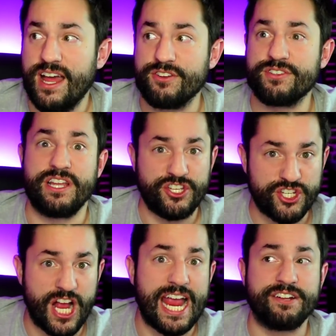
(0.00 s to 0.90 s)
There's a
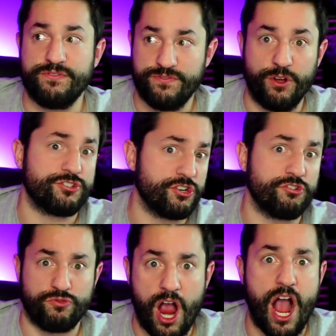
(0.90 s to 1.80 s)
giant
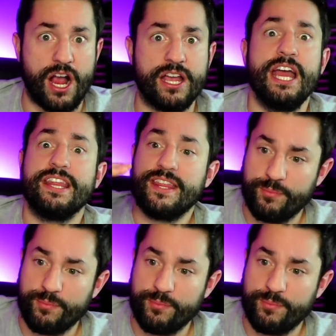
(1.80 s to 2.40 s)
vulture rock